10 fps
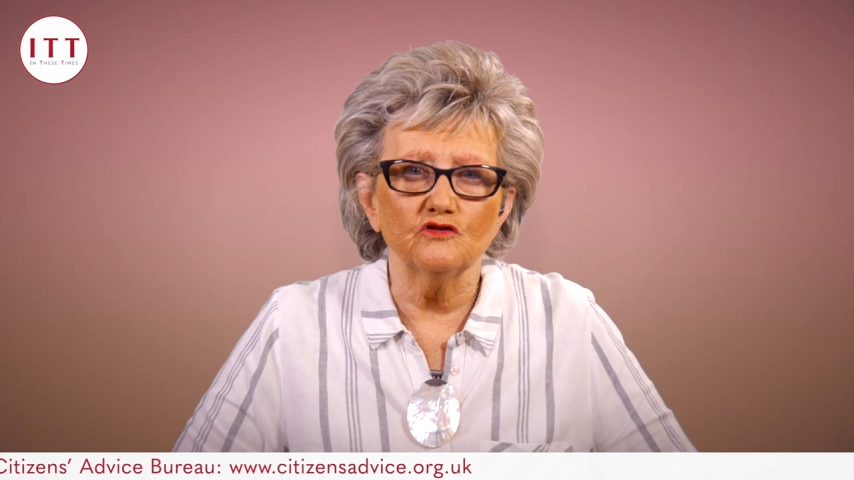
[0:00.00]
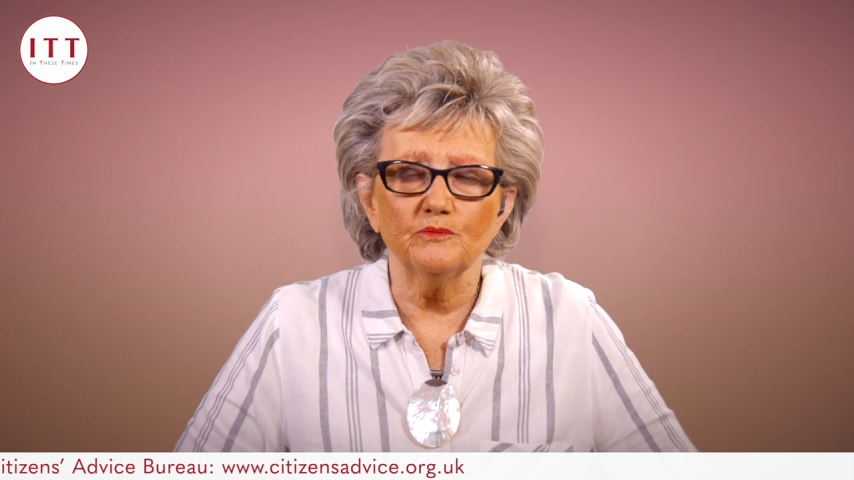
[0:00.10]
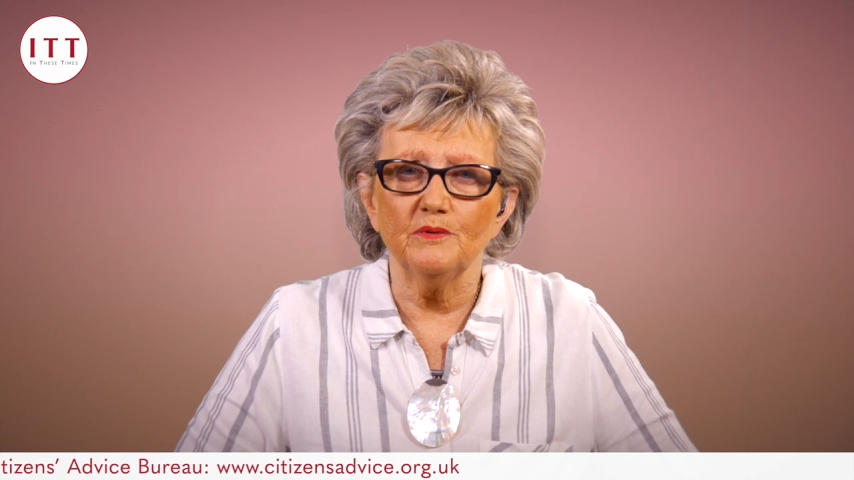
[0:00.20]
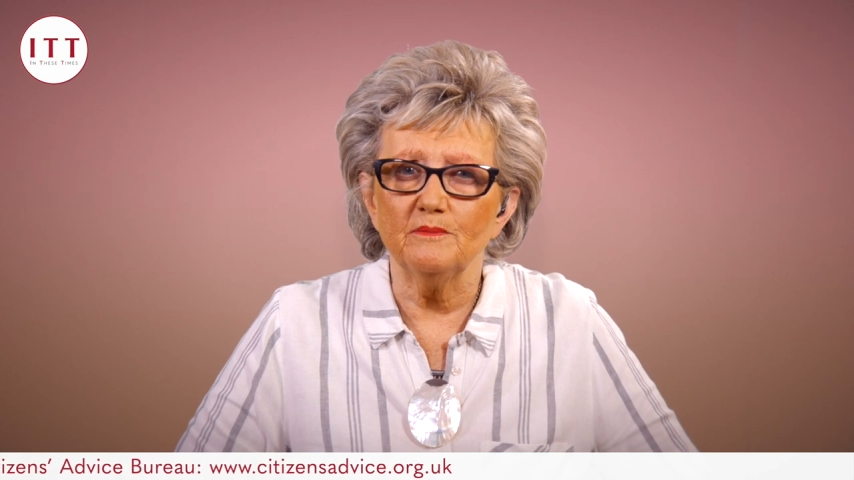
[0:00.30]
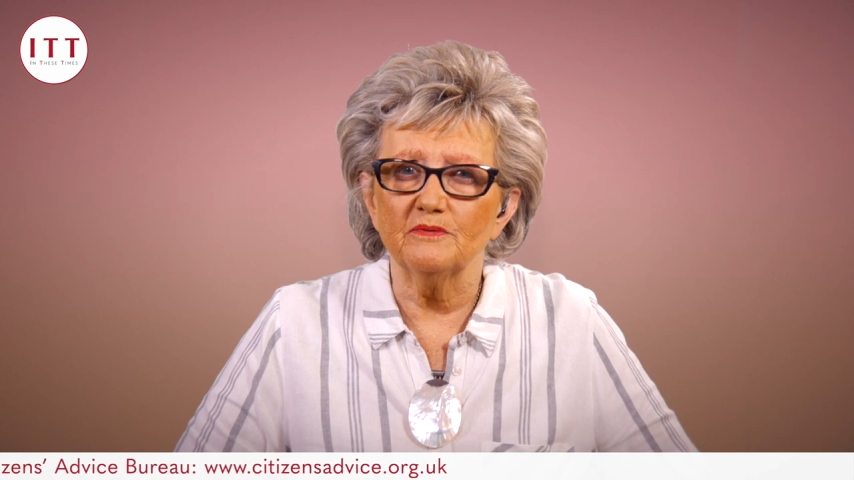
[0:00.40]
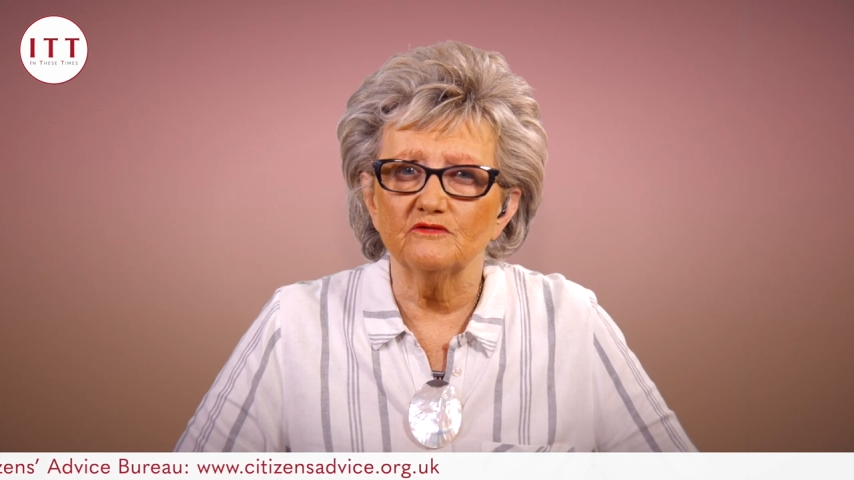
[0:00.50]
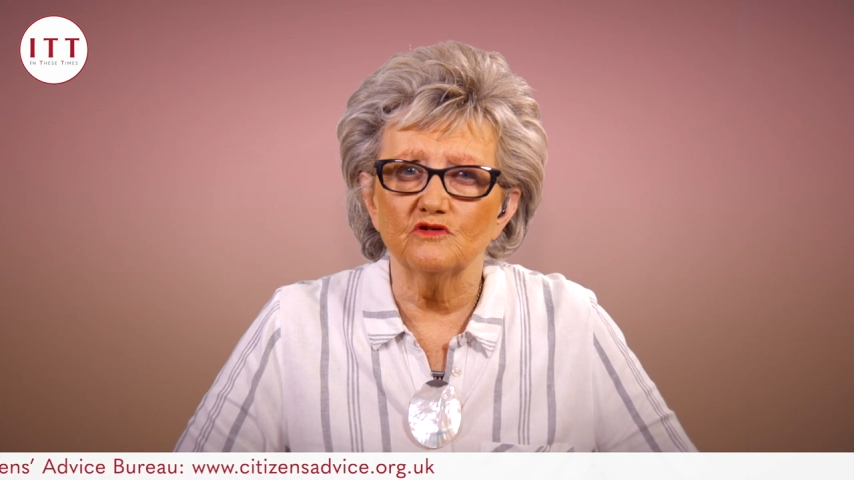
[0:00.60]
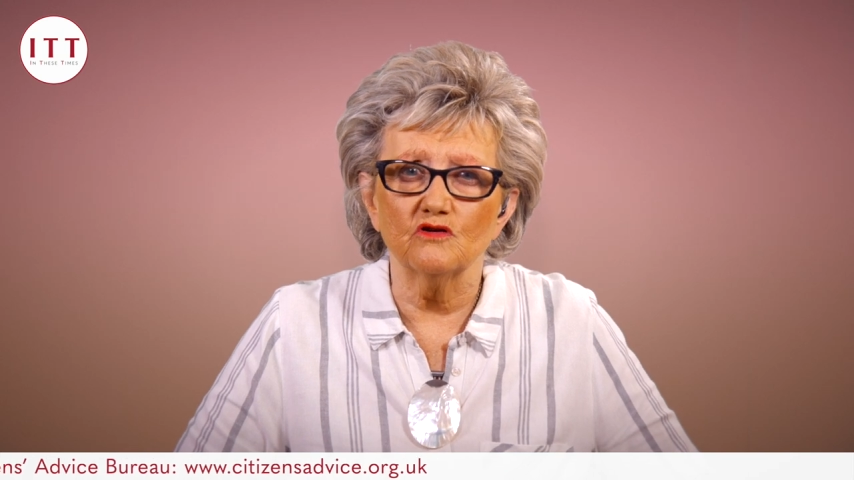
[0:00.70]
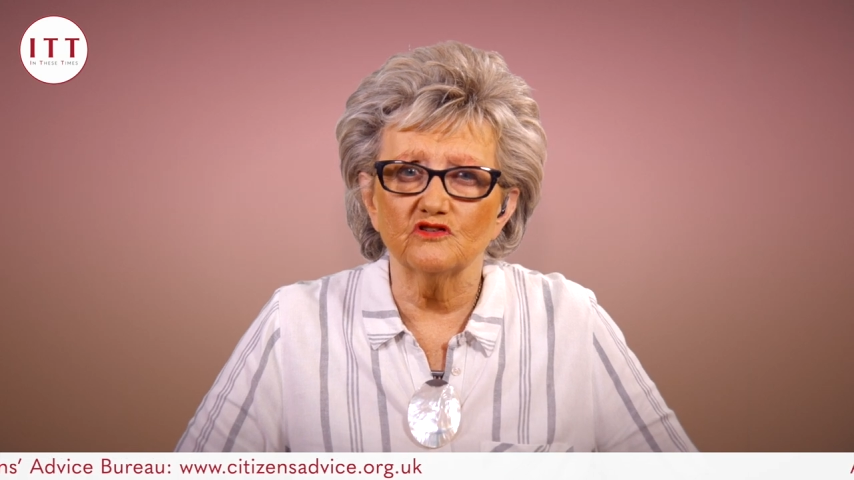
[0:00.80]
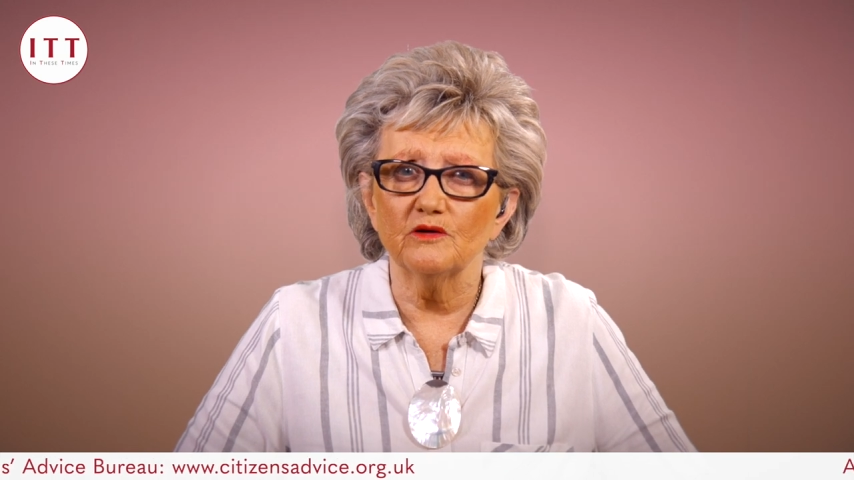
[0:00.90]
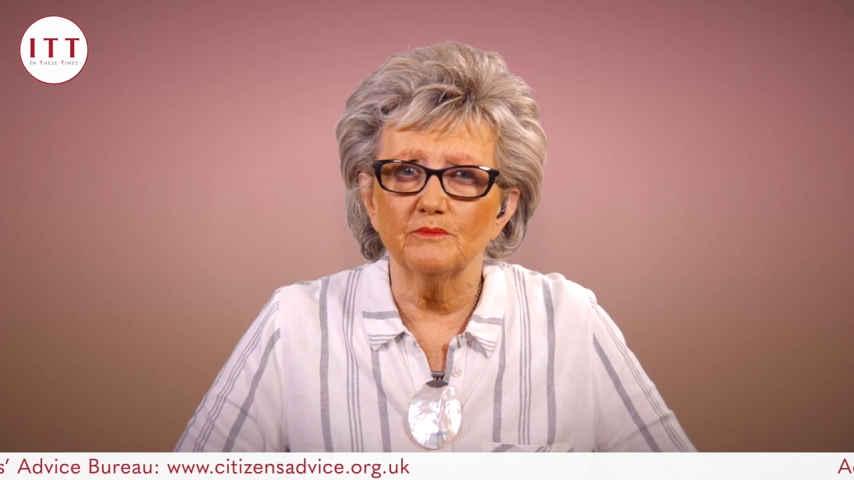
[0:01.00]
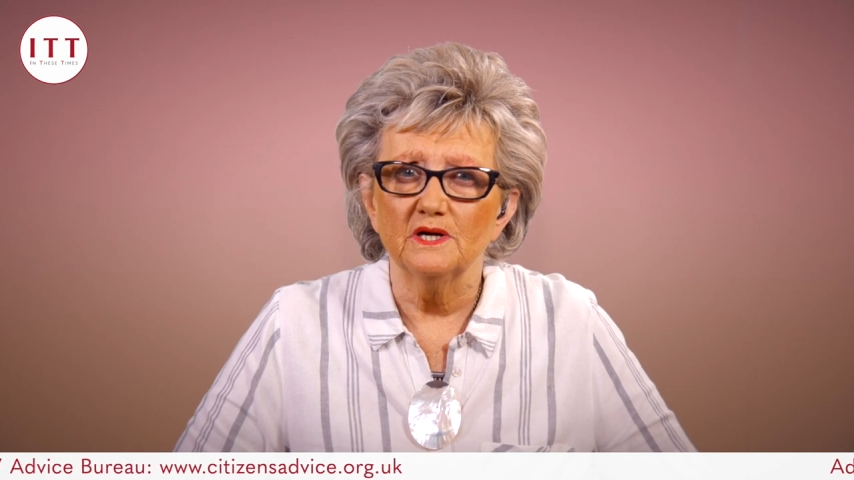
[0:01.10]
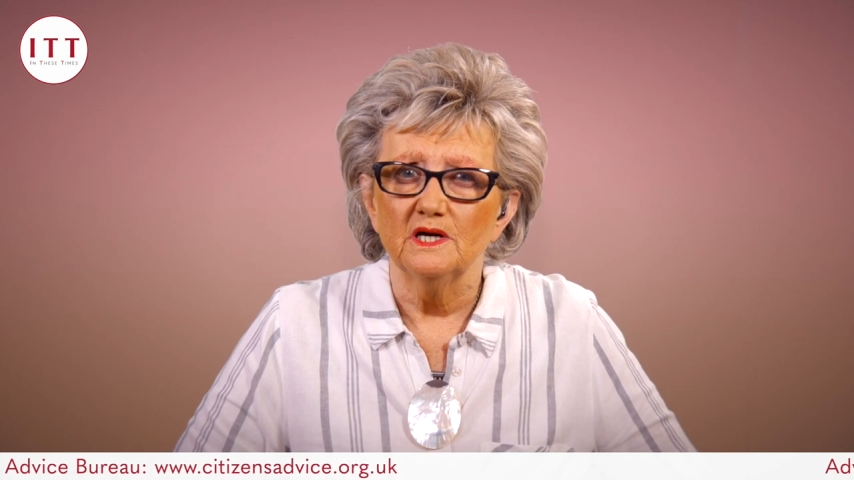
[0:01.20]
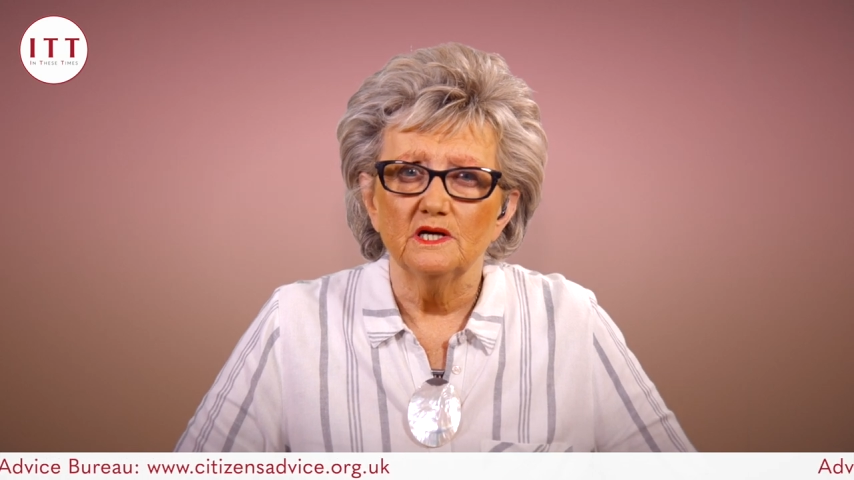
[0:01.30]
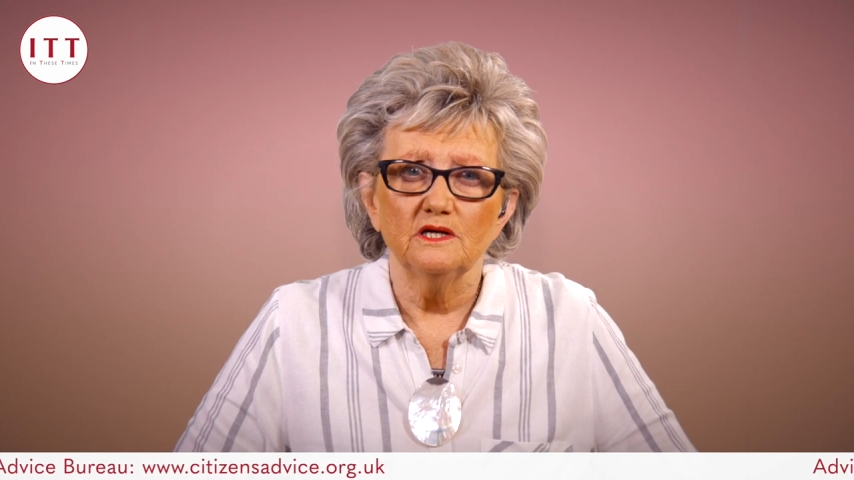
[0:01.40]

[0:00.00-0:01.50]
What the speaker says: lot of people have knocked up